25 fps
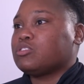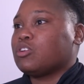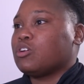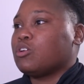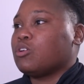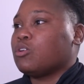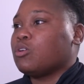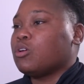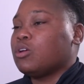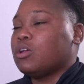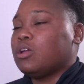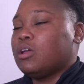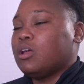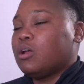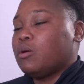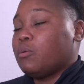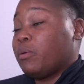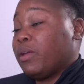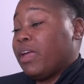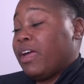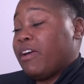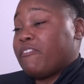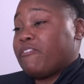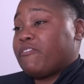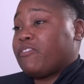So
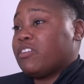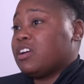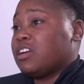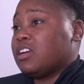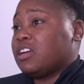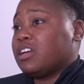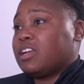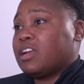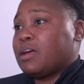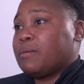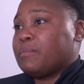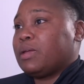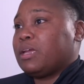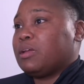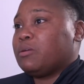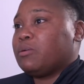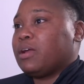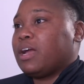we had fun. I mean,